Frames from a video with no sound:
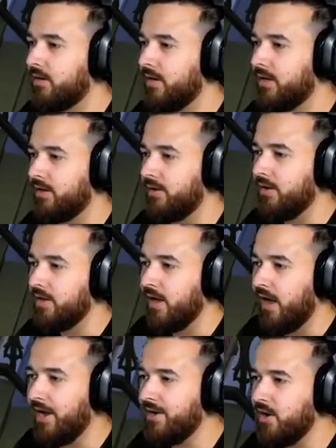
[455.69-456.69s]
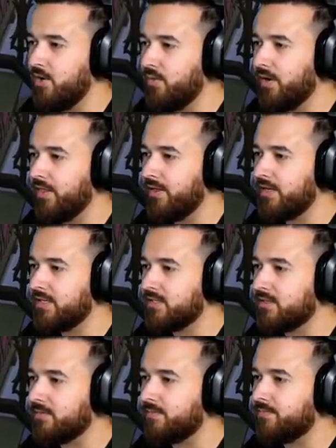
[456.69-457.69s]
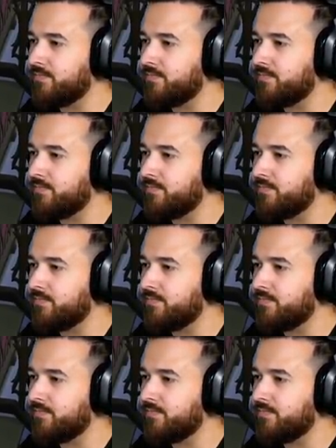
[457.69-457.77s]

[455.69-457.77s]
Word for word: Hang on. I know one of these...